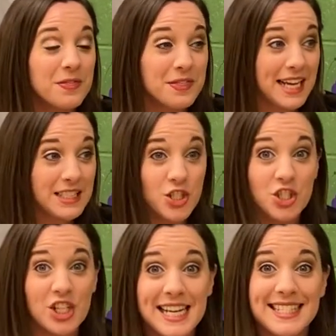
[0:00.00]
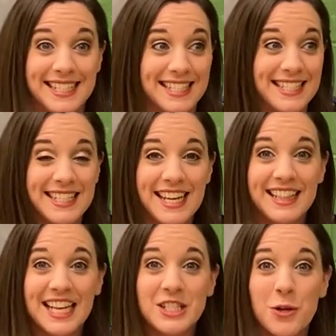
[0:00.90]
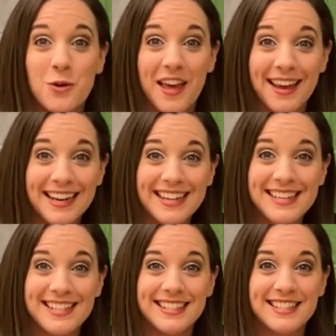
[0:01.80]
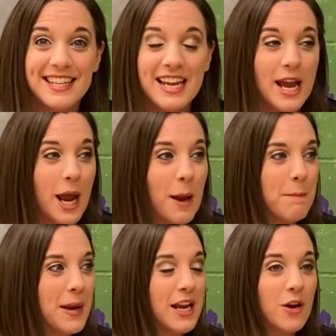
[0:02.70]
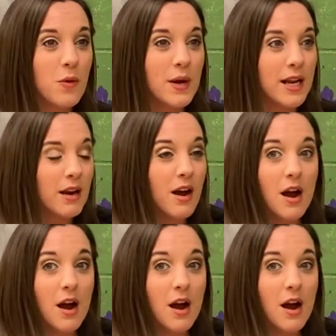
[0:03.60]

that's Jesus. That's who that is. And Peter went,